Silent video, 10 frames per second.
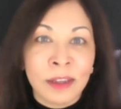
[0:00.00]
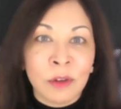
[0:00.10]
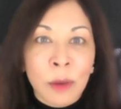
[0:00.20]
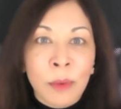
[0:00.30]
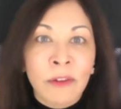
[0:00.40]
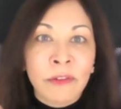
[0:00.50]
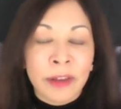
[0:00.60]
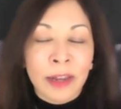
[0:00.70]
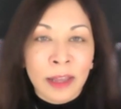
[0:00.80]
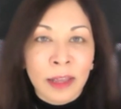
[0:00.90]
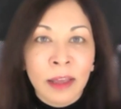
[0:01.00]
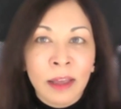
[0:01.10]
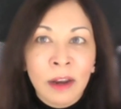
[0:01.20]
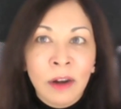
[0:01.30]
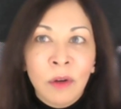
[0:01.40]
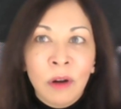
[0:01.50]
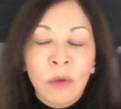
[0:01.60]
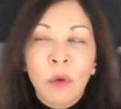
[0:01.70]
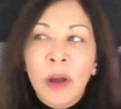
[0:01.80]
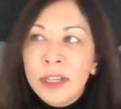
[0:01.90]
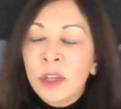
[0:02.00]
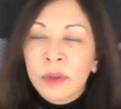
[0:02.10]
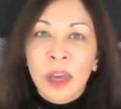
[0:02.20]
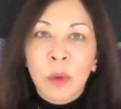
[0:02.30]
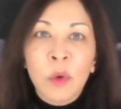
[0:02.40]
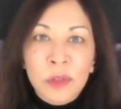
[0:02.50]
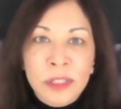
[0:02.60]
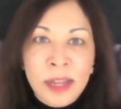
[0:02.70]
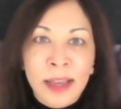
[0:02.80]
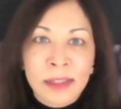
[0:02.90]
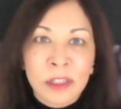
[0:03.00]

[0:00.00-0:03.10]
You come out feeling, right, okay, what's next?